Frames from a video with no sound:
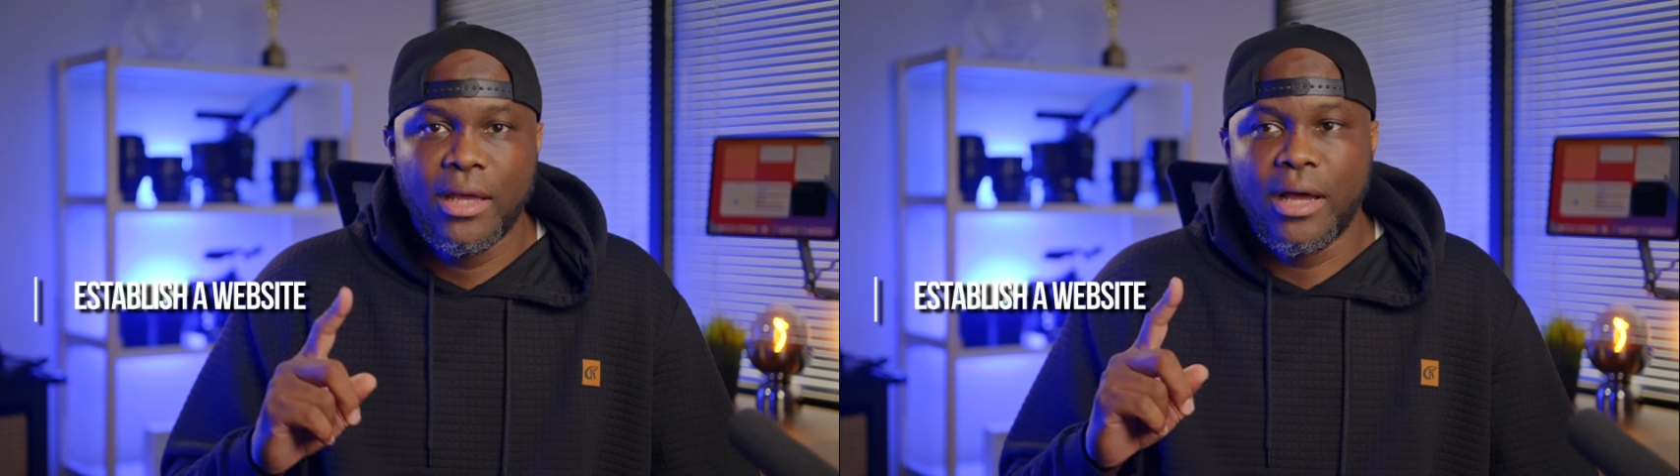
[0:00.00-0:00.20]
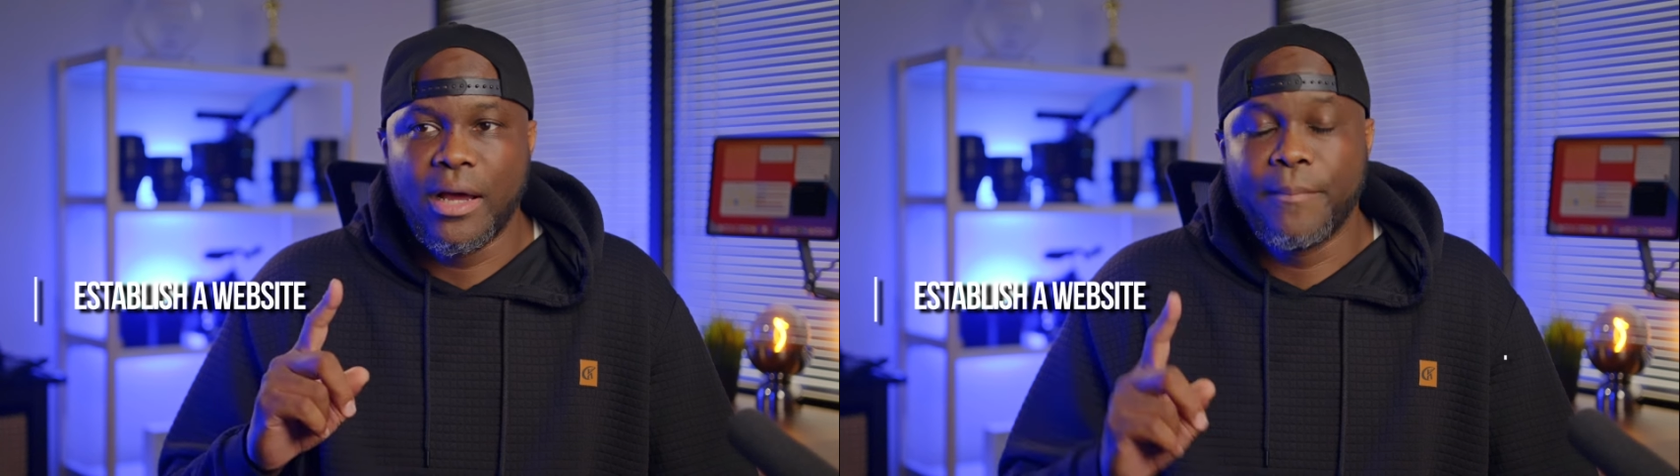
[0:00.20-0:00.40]

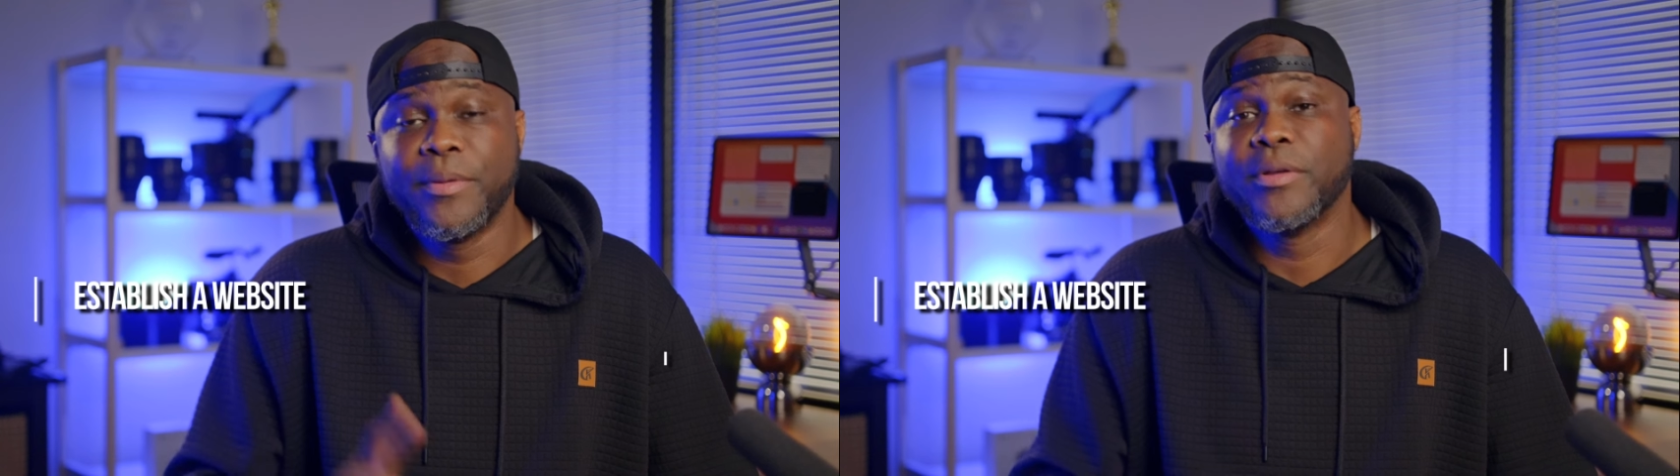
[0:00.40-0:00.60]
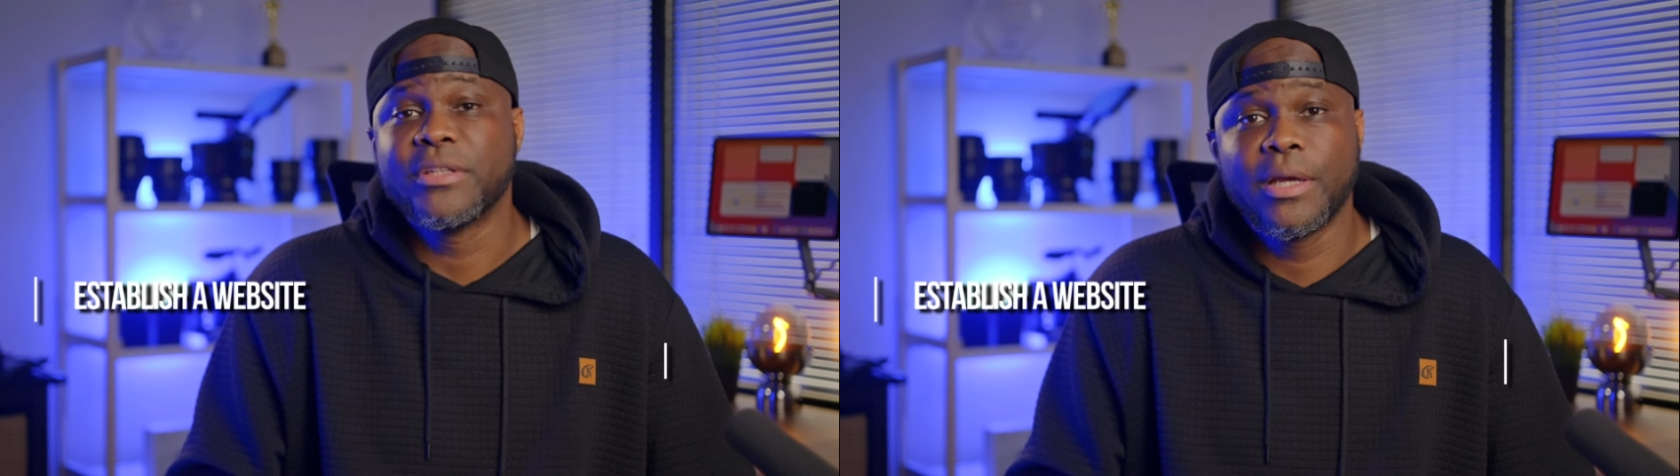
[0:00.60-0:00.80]
uh,
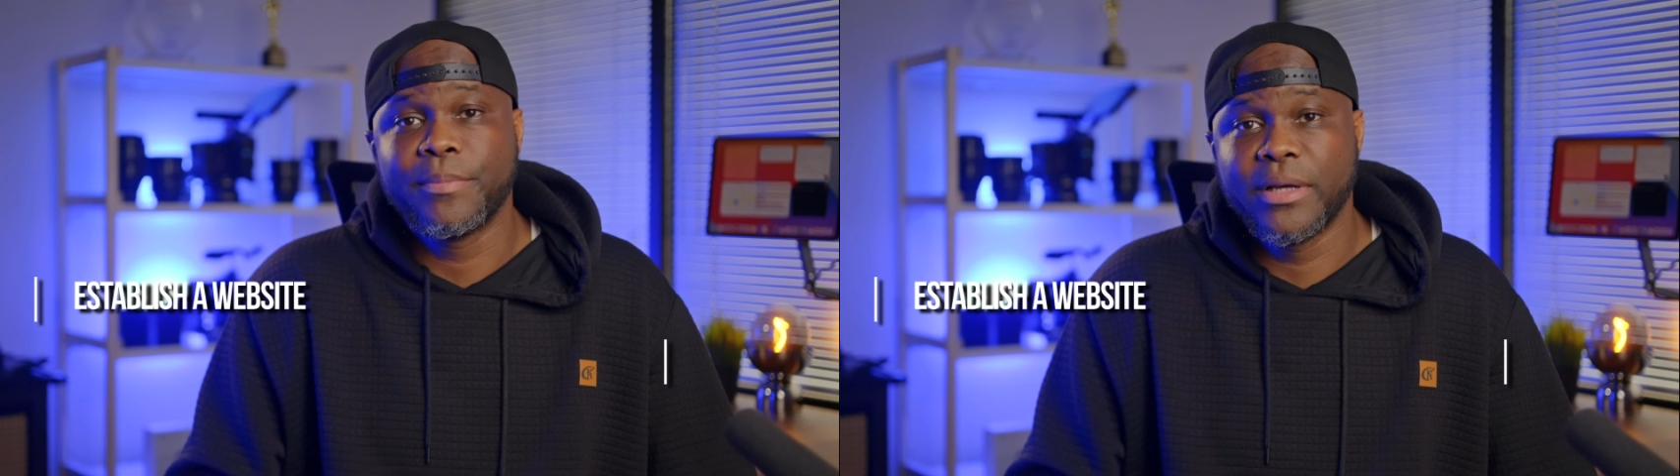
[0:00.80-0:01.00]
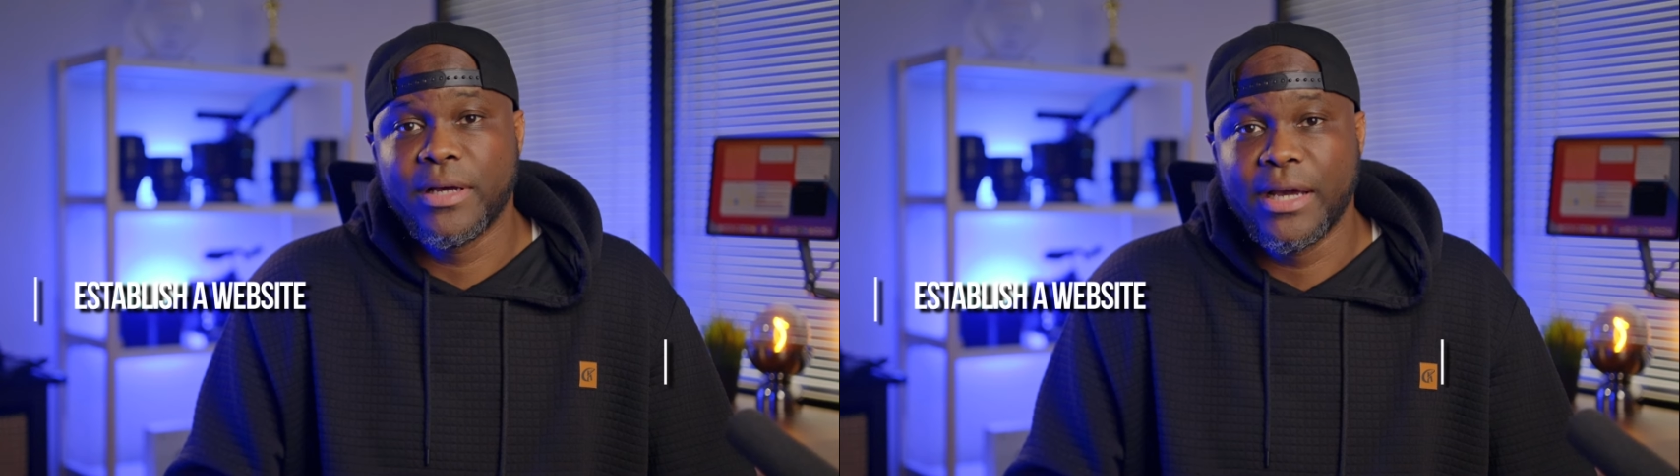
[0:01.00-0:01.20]
building up
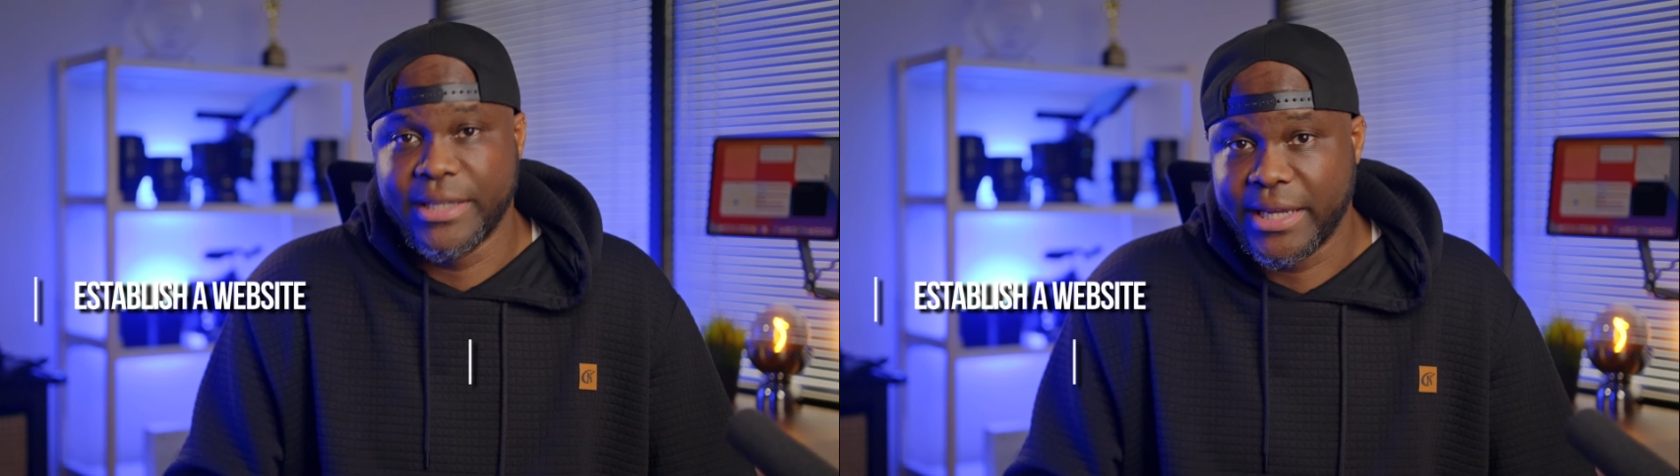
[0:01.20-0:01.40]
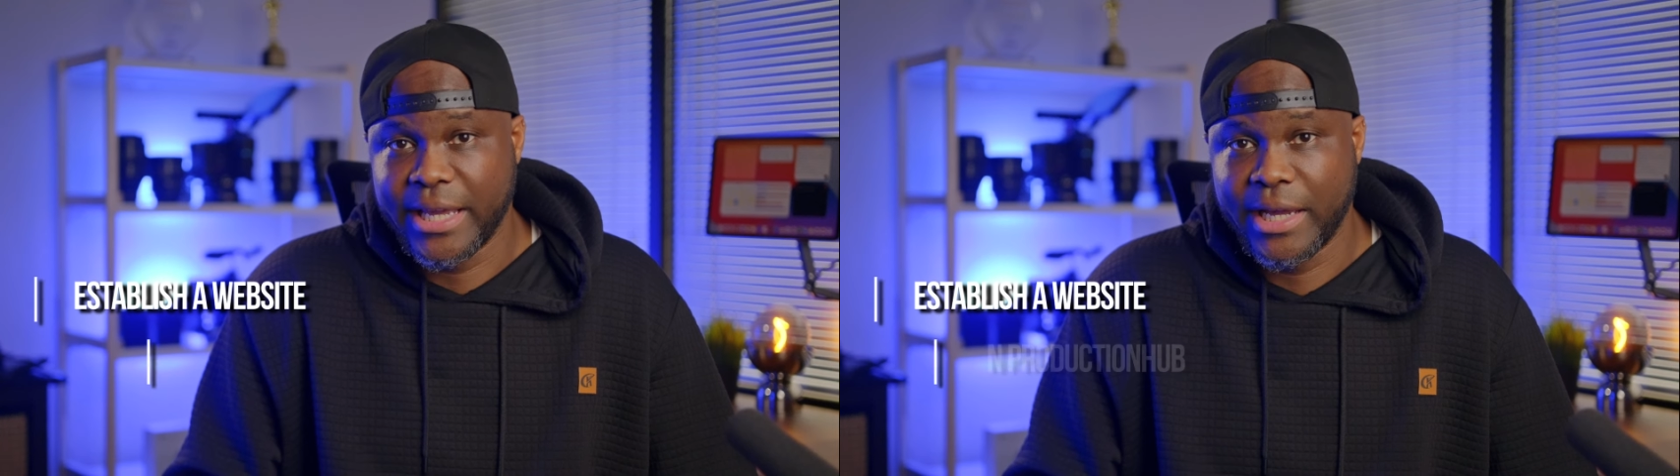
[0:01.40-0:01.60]
a, an
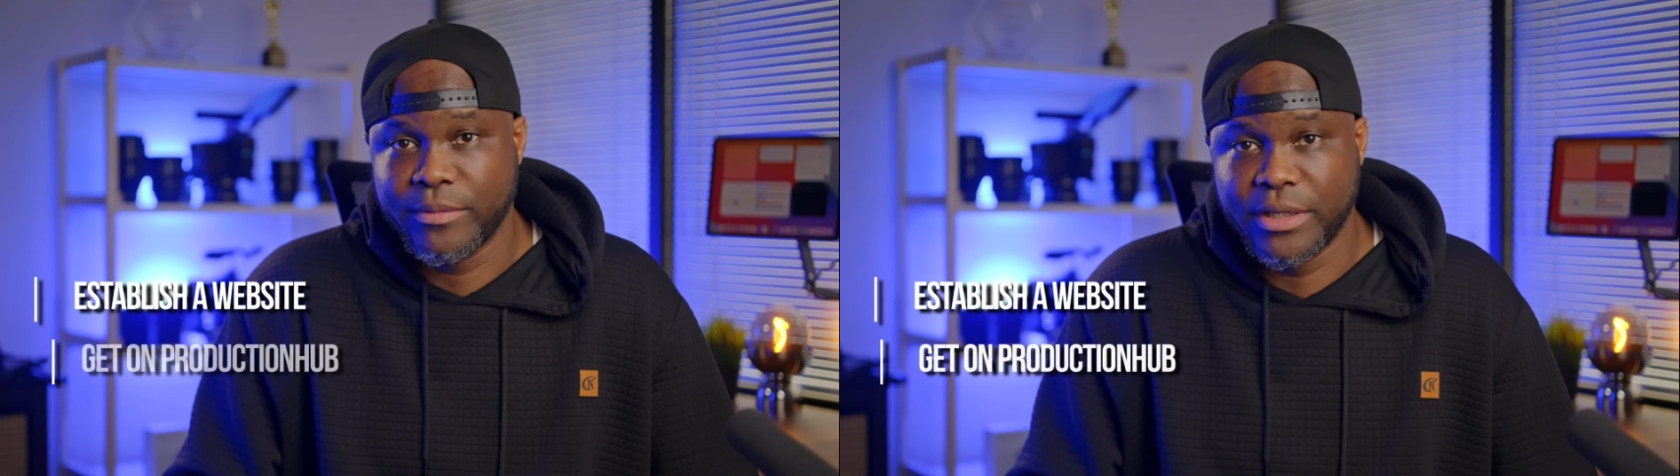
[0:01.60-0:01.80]
account